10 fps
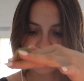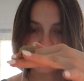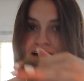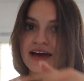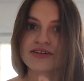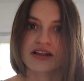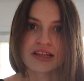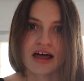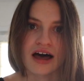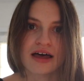I don't have it a
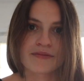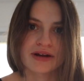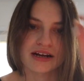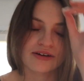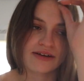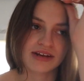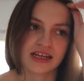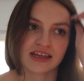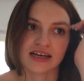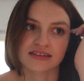lot, but I don't have
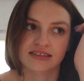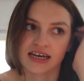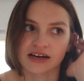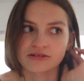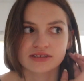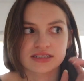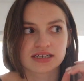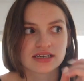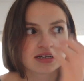anything else in the house